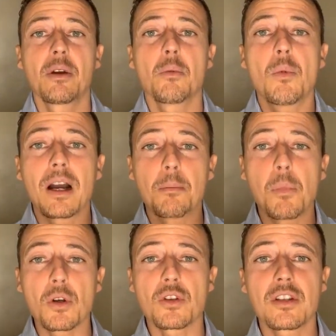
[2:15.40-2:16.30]
while
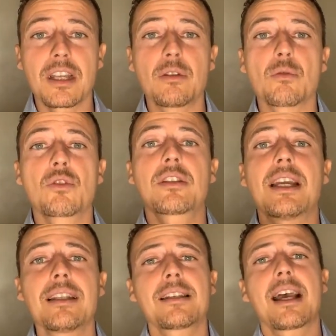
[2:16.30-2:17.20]
bosses tend to stand
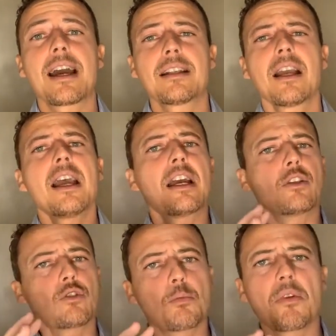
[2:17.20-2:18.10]
aside and
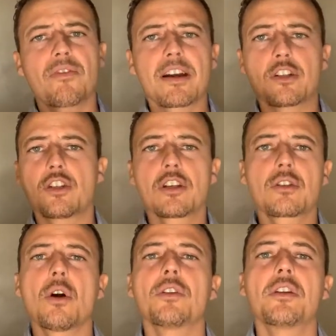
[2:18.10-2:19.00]
supervise just
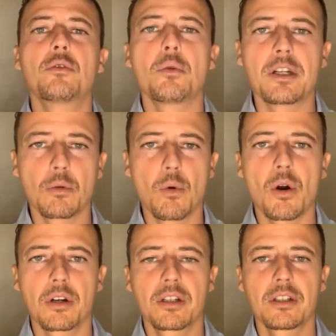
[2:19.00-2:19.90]
others doing the work.
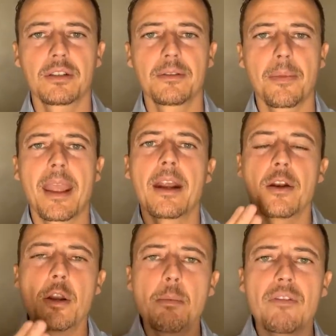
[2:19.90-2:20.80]

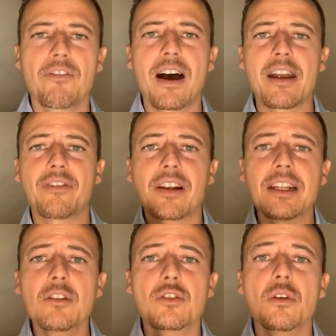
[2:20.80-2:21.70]
Number five,
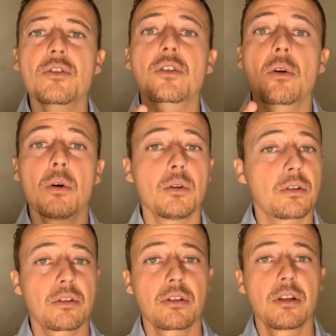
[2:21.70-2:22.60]
leaders don't scold
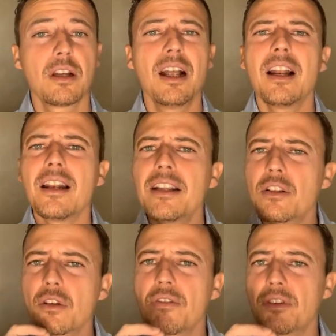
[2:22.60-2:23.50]
leaders
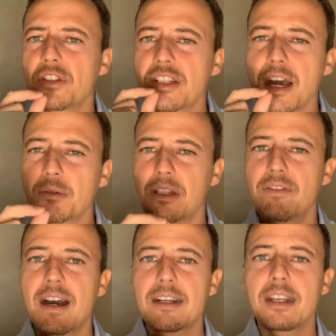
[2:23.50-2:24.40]
offer sound
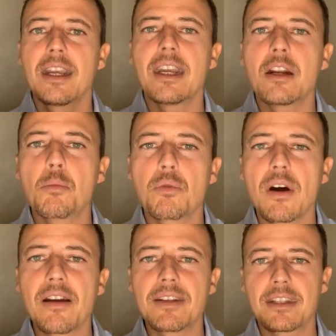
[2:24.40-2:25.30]
advice in a
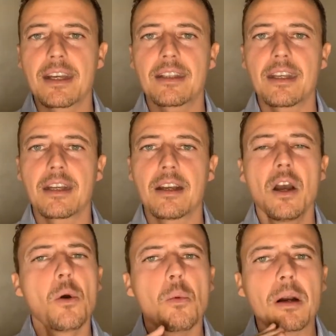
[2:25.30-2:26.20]
private setting,
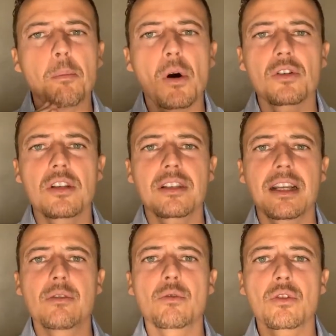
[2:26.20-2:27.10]
while bosses tend
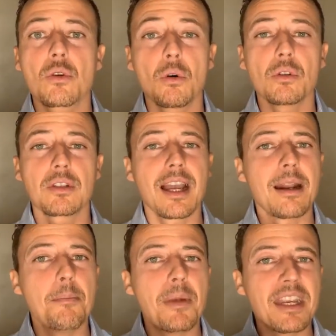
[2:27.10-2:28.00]
to scold
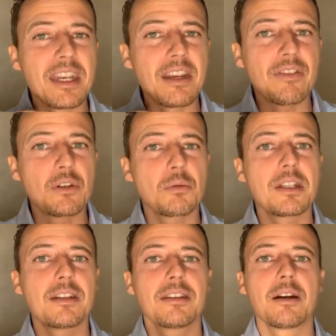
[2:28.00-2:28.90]
and may even
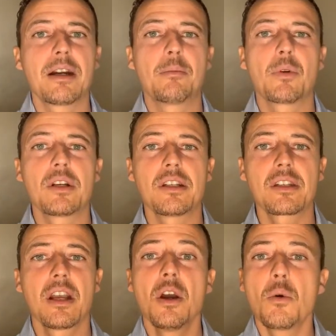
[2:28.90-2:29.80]
threaten their employees,
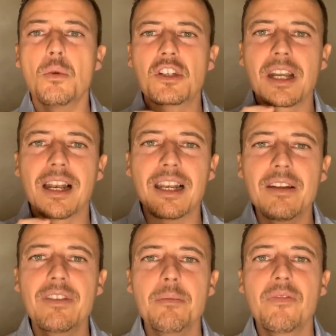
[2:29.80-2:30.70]
which can leave
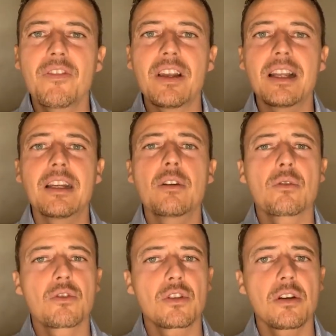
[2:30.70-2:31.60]
them feeling
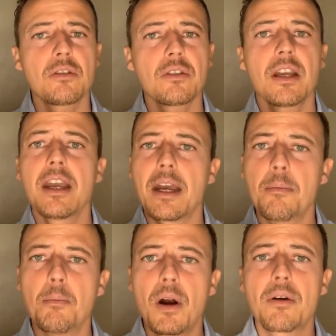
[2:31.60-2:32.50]
concerned,
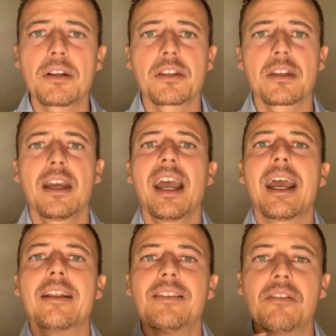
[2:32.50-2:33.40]
embarrassed,
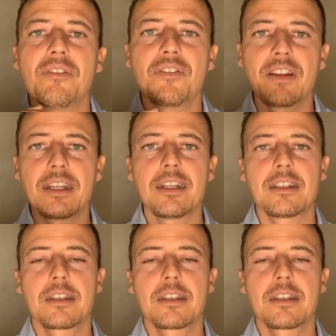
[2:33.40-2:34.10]
and defeated.